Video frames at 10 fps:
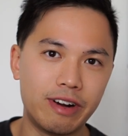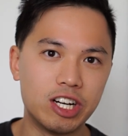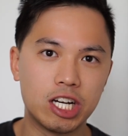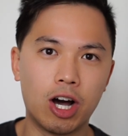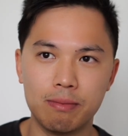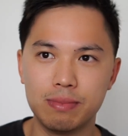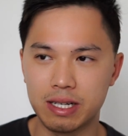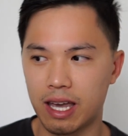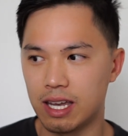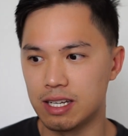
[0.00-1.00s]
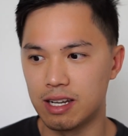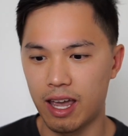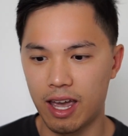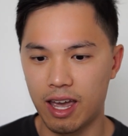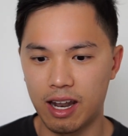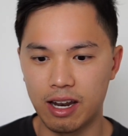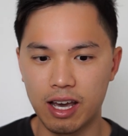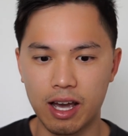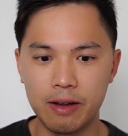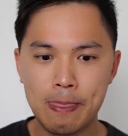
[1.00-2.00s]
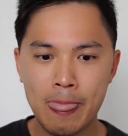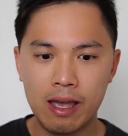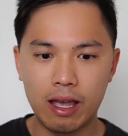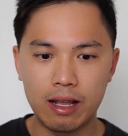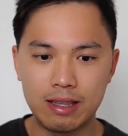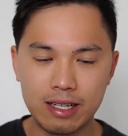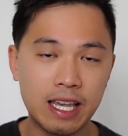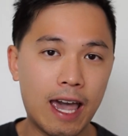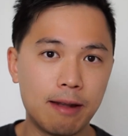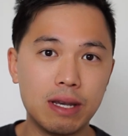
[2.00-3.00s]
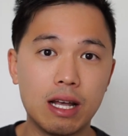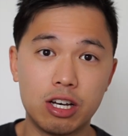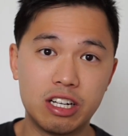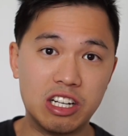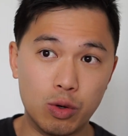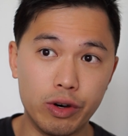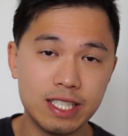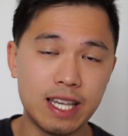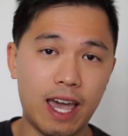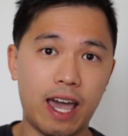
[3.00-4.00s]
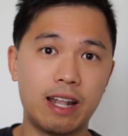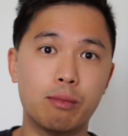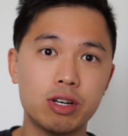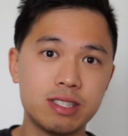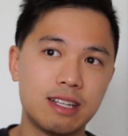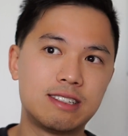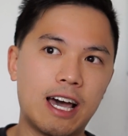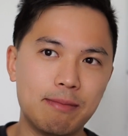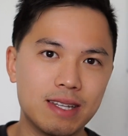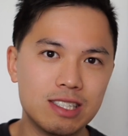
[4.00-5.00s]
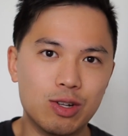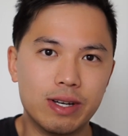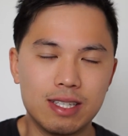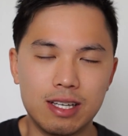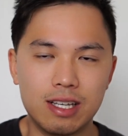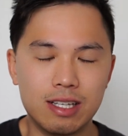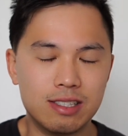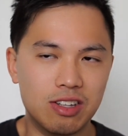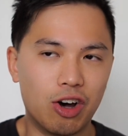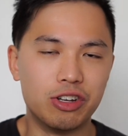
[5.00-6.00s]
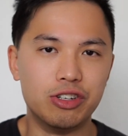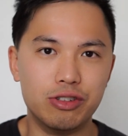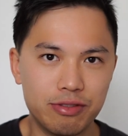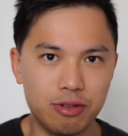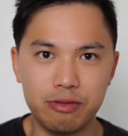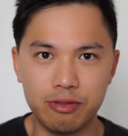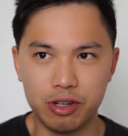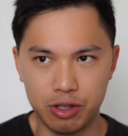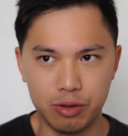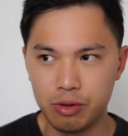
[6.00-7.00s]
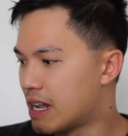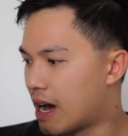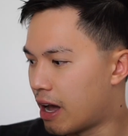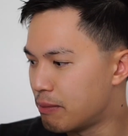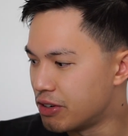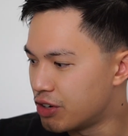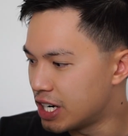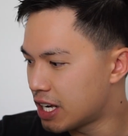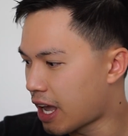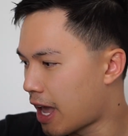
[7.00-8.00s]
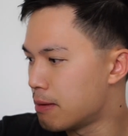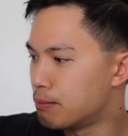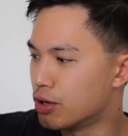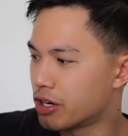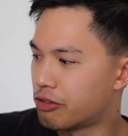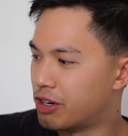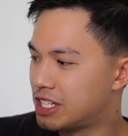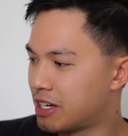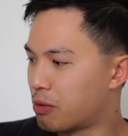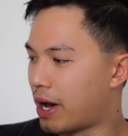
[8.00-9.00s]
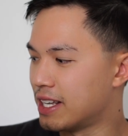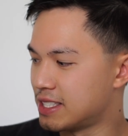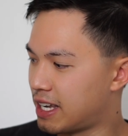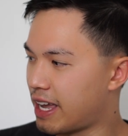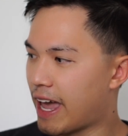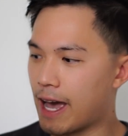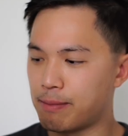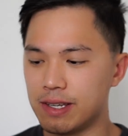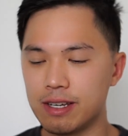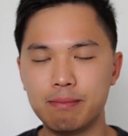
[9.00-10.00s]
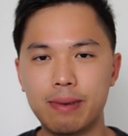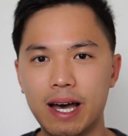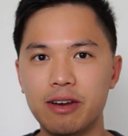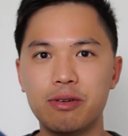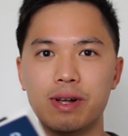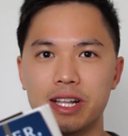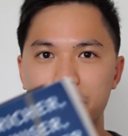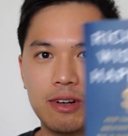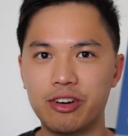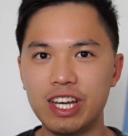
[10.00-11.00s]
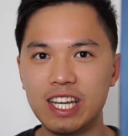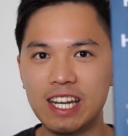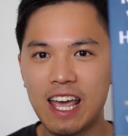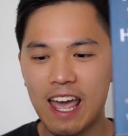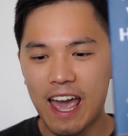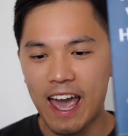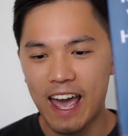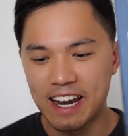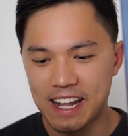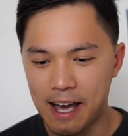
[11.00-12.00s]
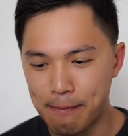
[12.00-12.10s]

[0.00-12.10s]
very complicated, and this can be a lot of noise, and most of the time this noise is not useful for you. Now, I've been reading a book, Richer, Wiser, Happier by William Green, and